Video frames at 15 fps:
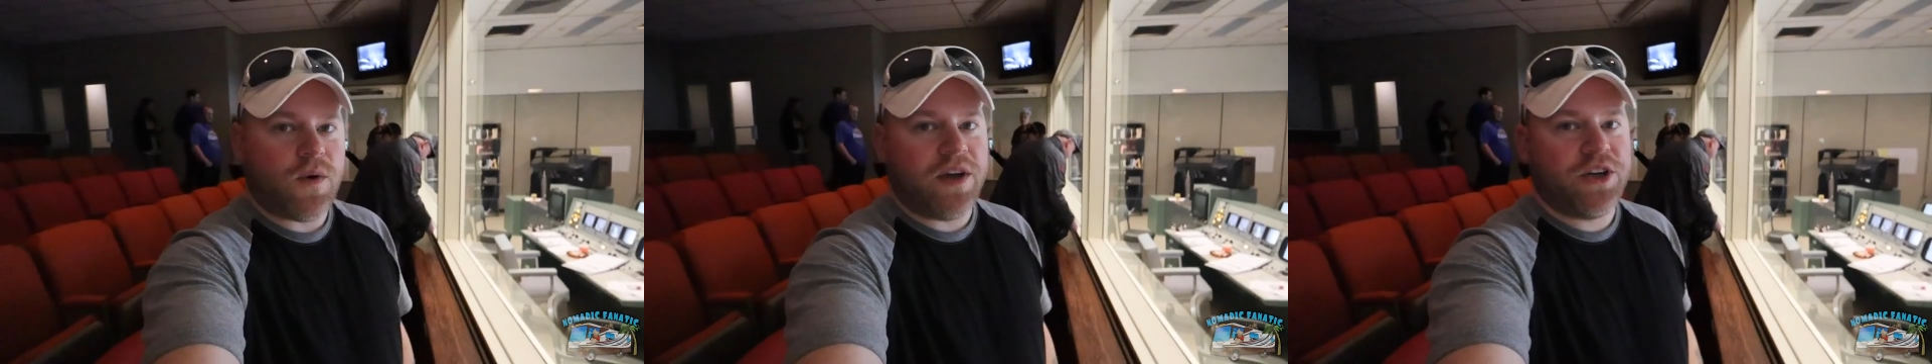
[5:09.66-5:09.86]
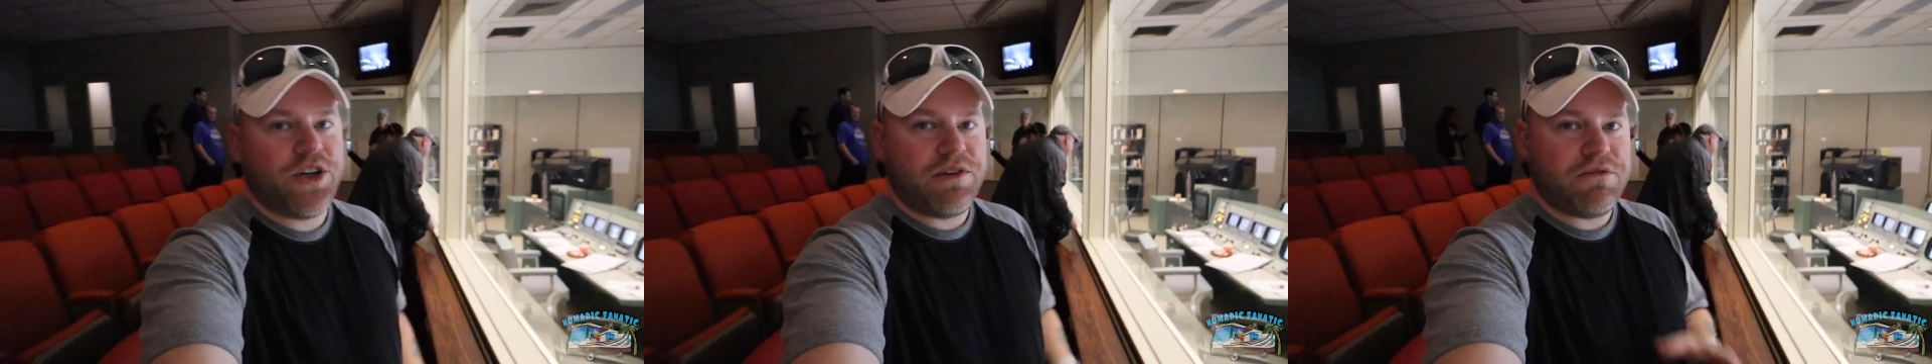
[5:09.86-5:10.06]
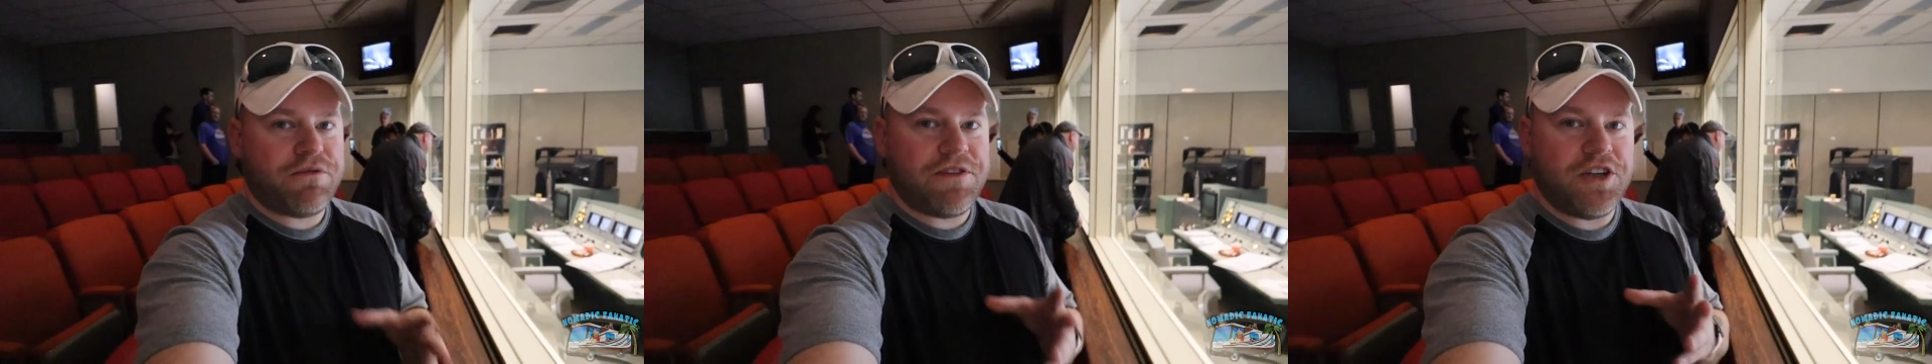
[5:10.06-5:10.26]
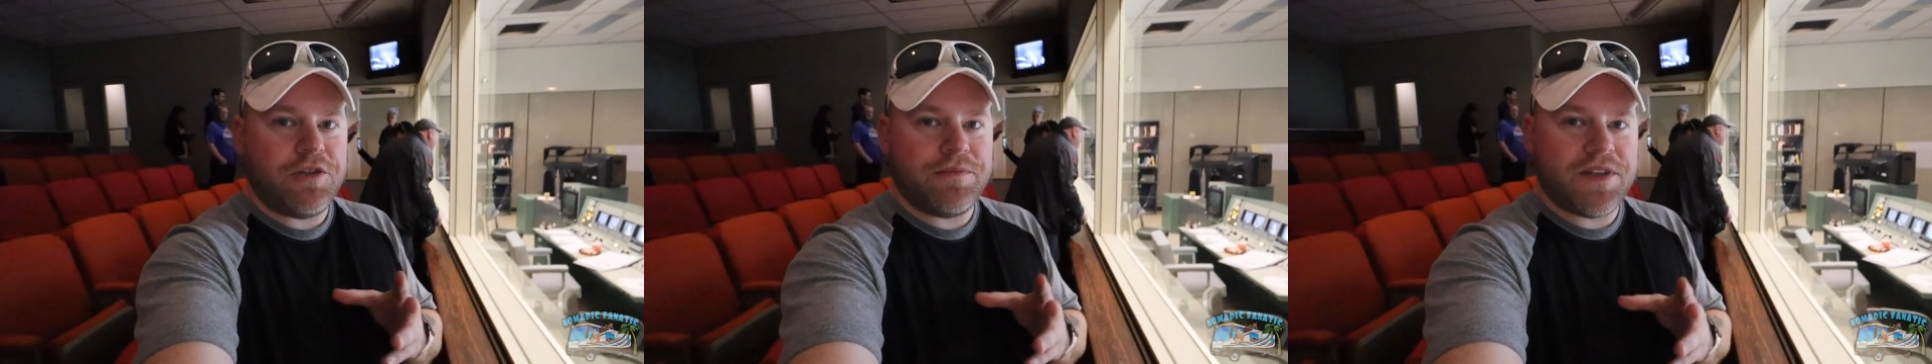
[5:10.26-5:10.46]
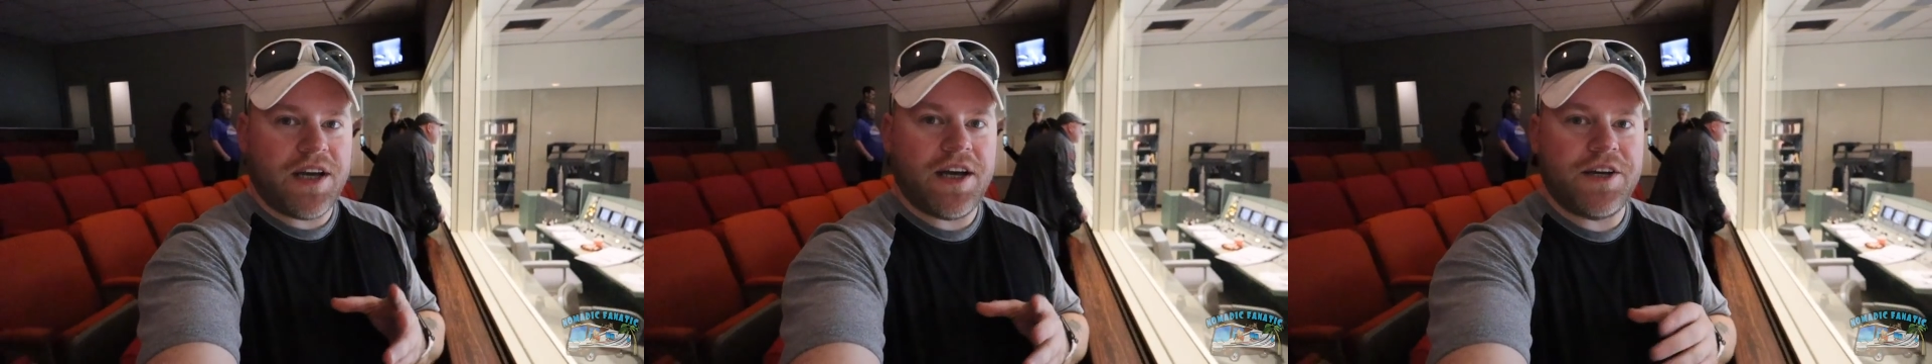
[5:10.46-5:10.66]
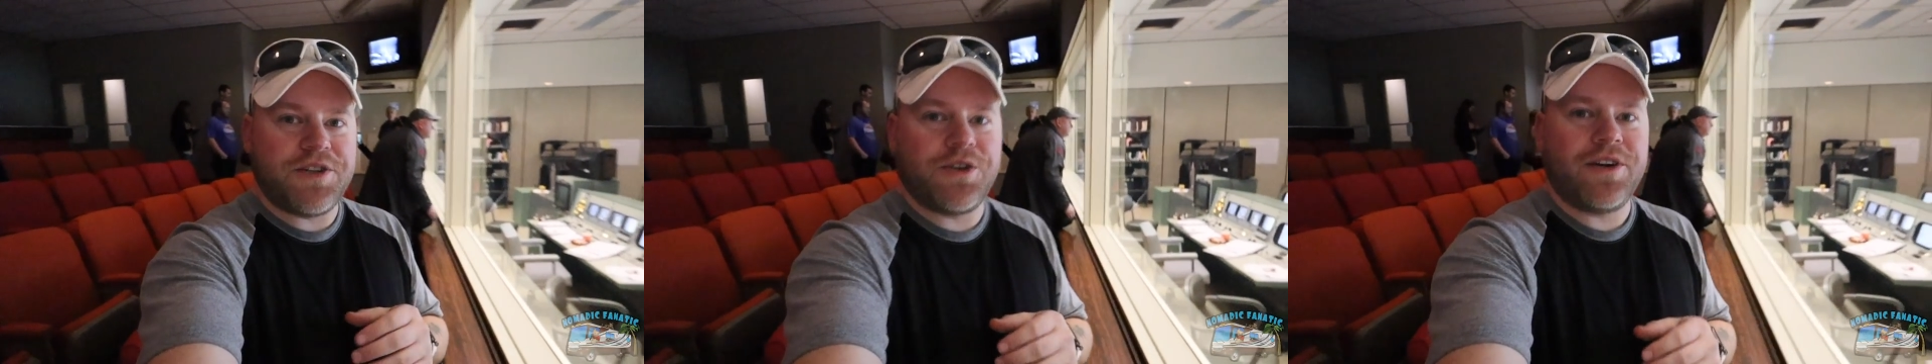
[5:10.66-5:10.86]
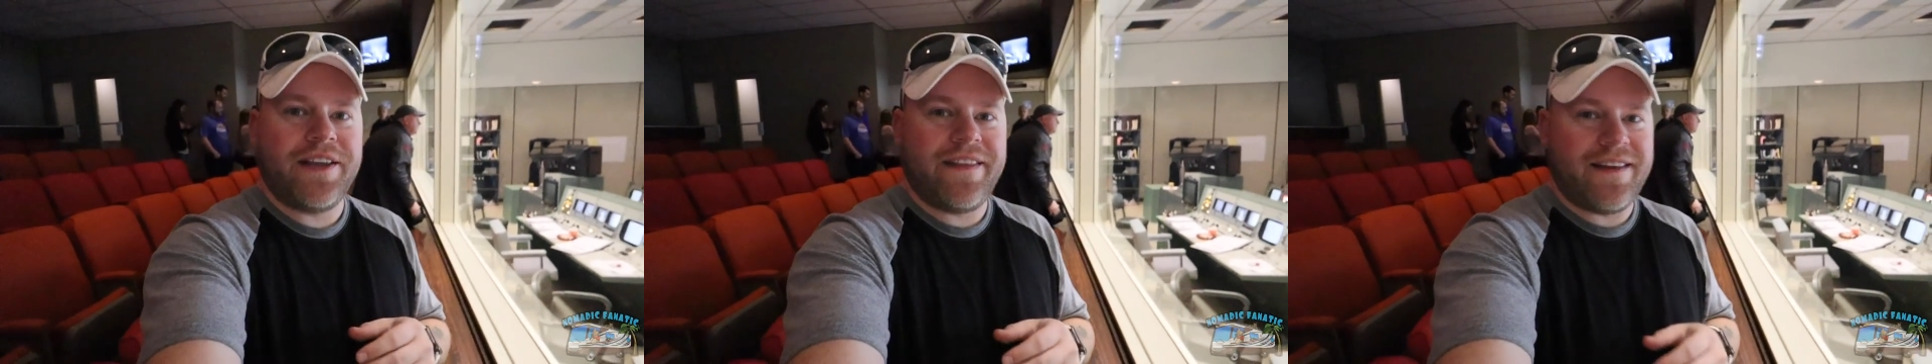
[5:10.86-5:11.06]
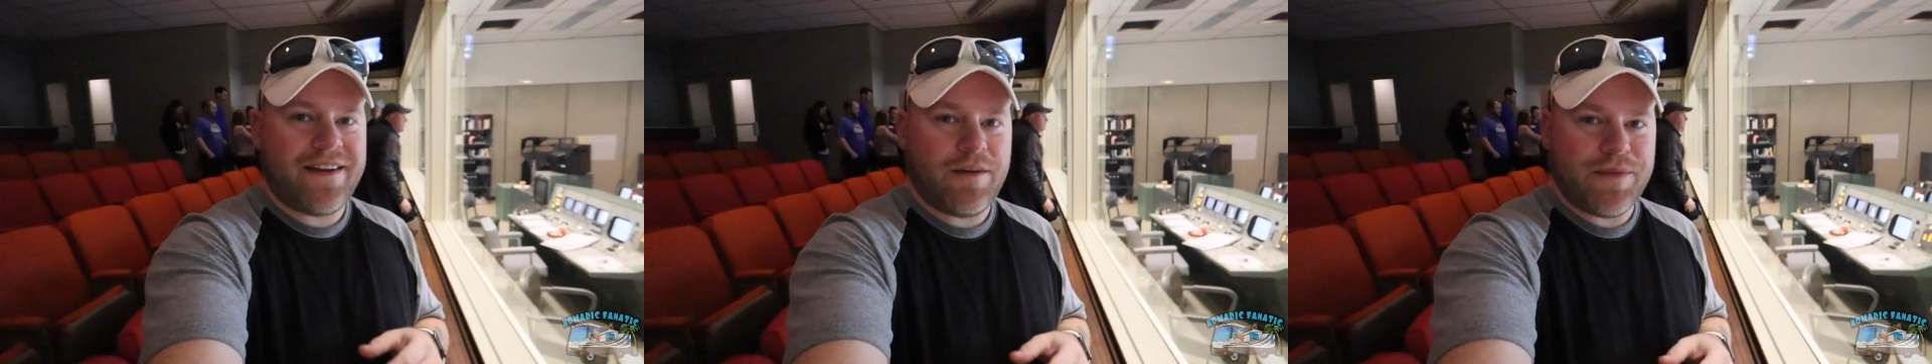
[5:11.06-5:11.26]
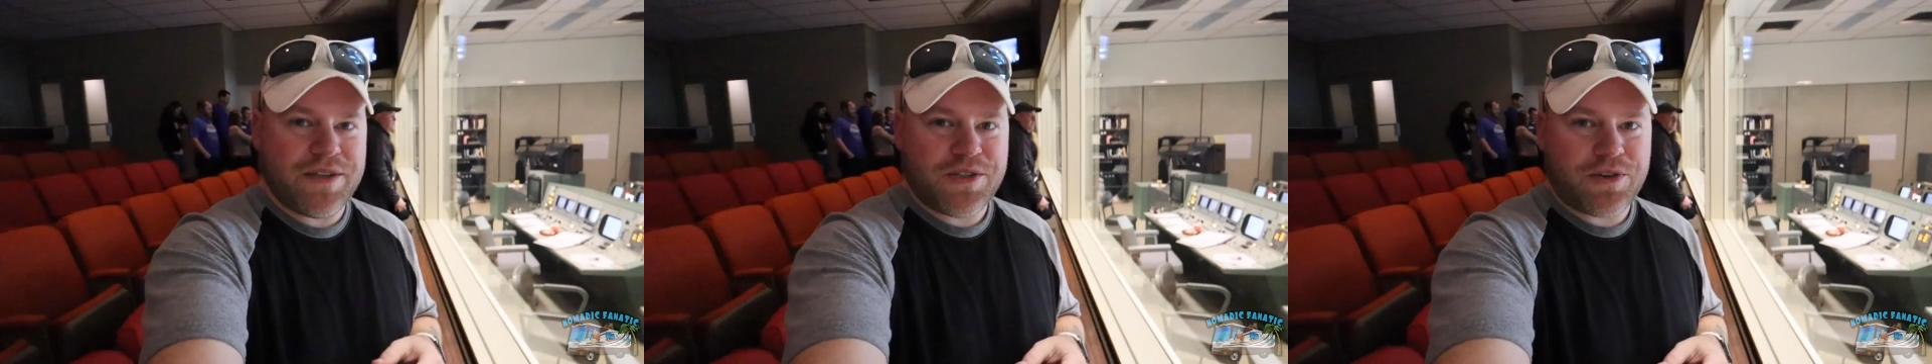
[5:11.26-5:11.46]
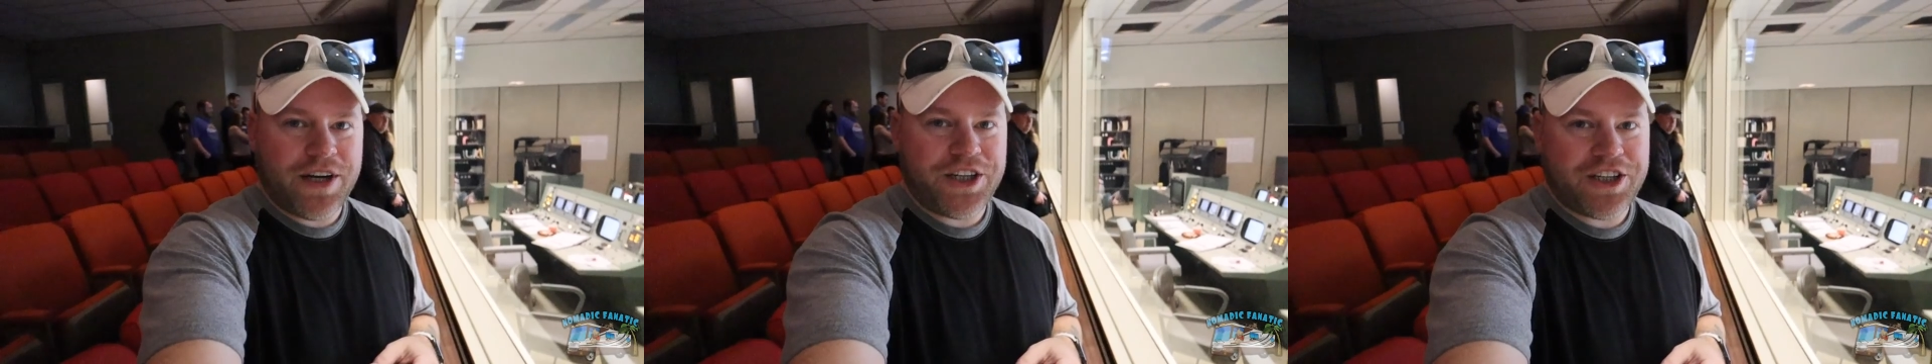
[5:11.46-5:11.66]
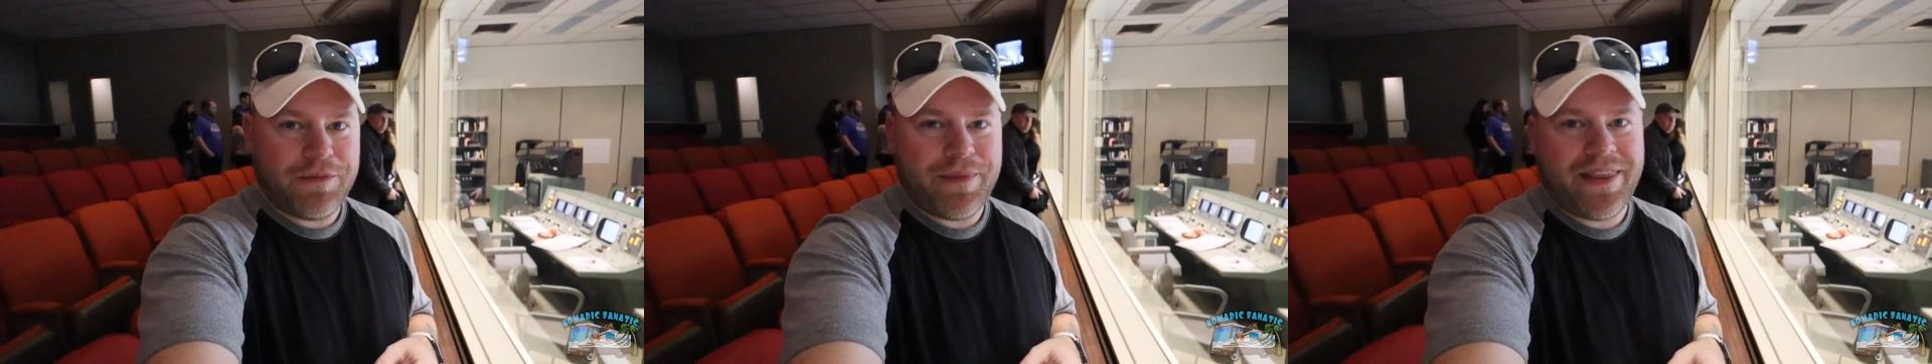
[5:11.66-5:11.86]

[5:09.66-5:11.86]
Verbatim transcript: So I couldn't film uh, during the demonstration,